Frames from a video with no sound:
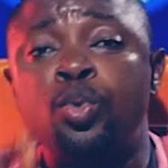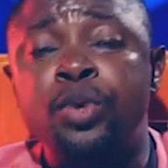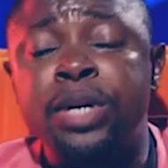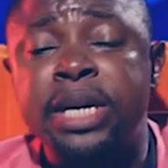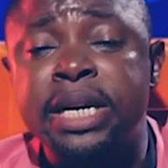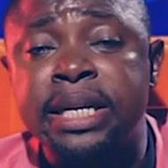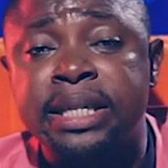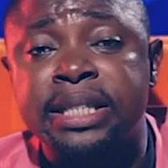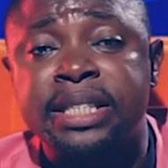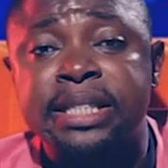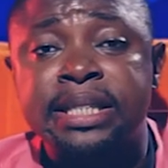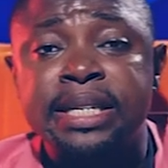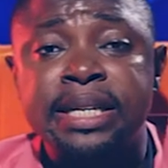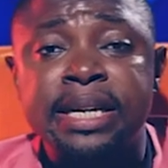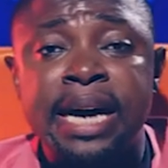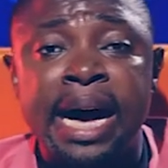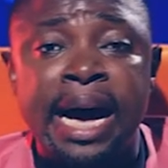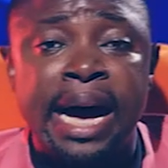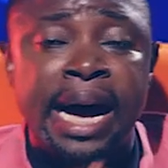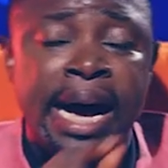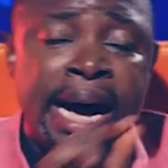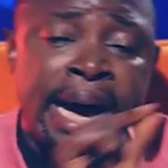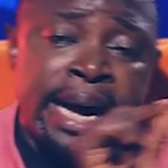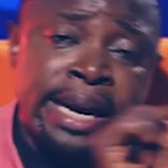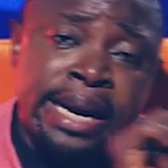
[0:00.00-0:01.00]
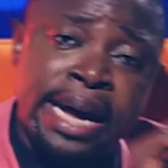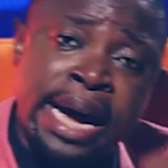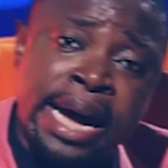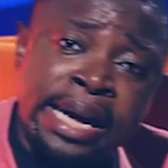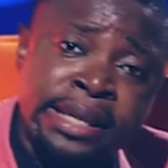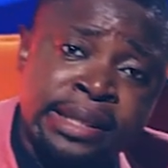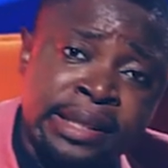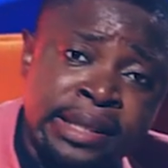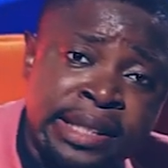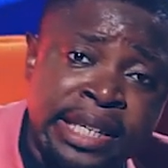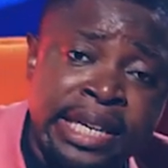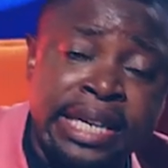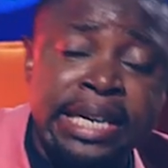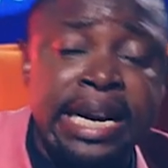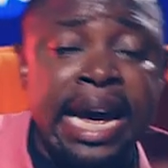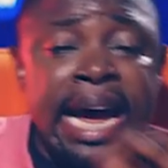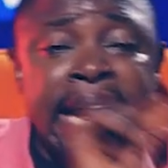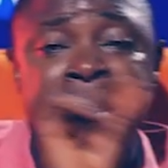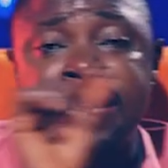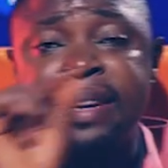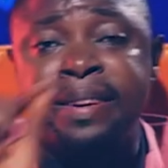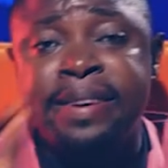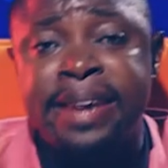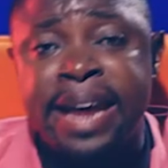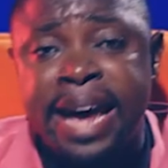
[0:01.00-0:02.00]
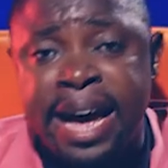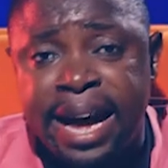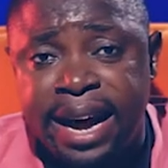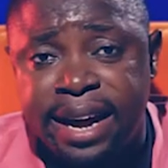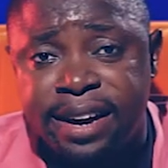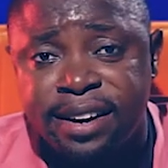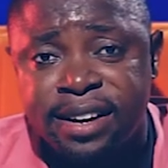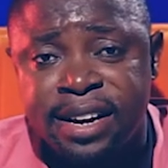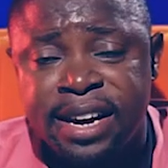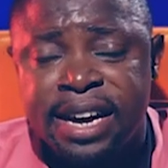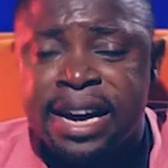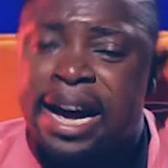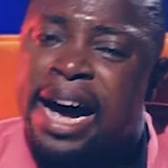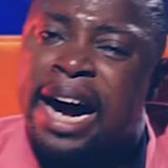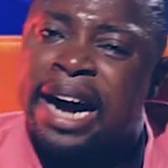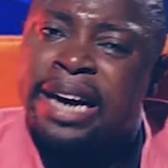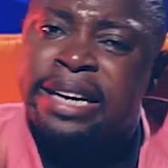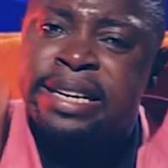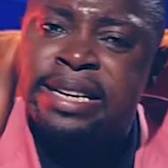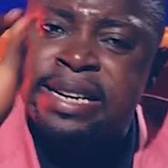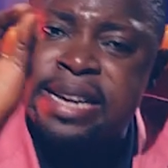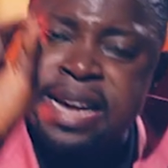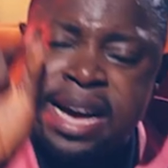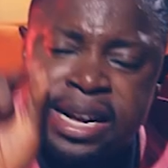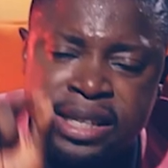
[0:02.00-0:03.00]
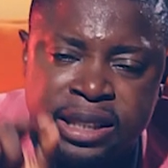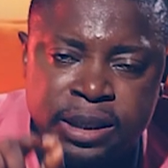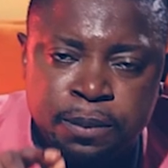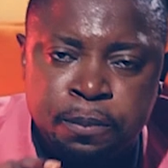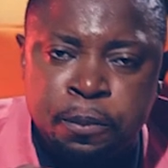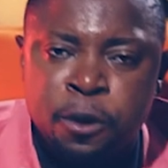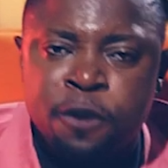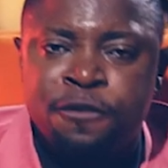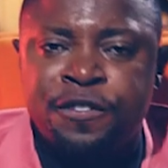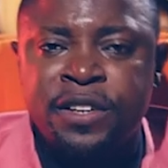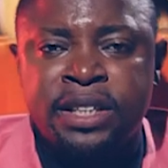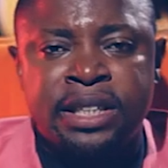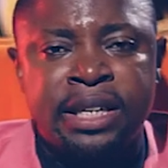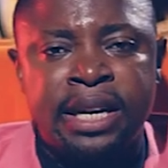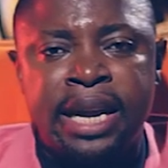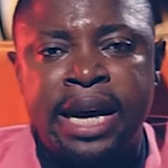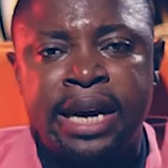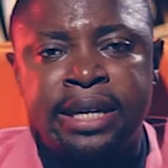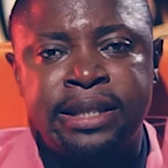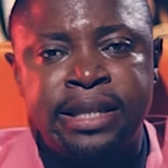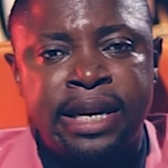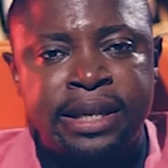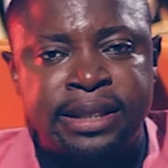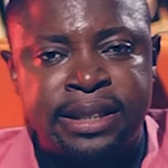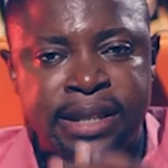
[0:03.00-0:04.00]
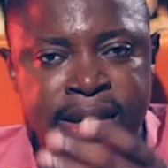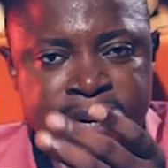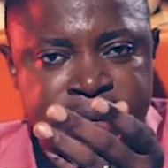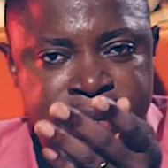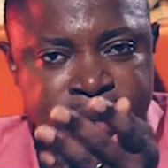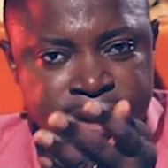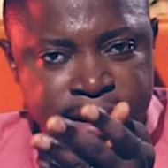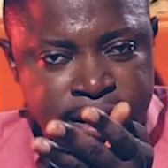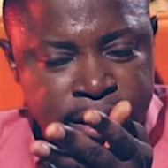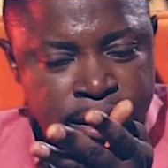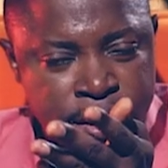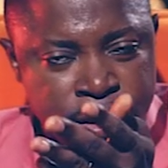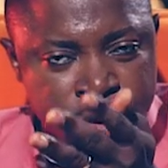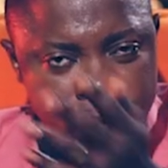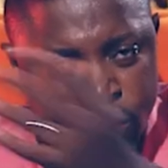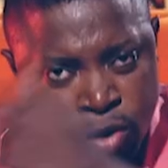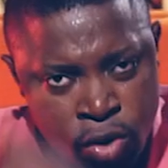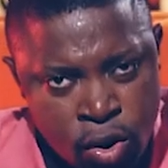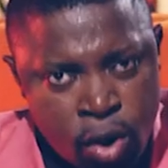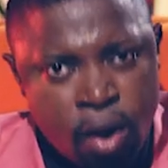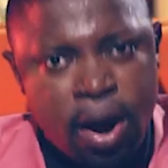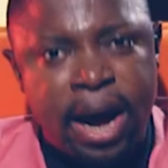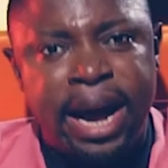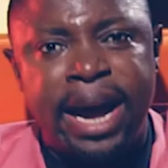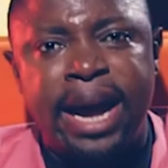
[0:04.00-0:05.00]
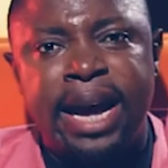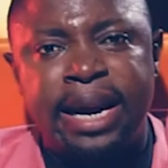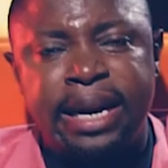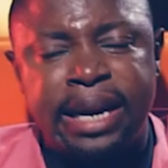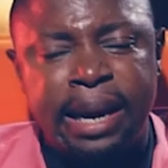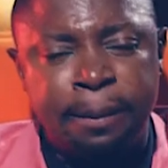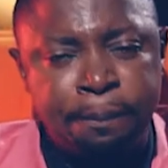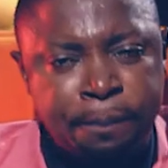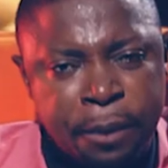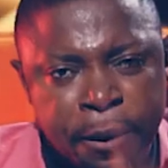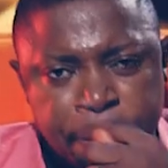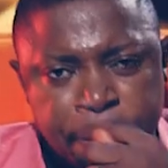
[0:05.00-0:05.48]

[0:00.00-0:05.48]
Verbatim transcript: to eat and her son and die. And yet Prophet Elijah said, go ahead and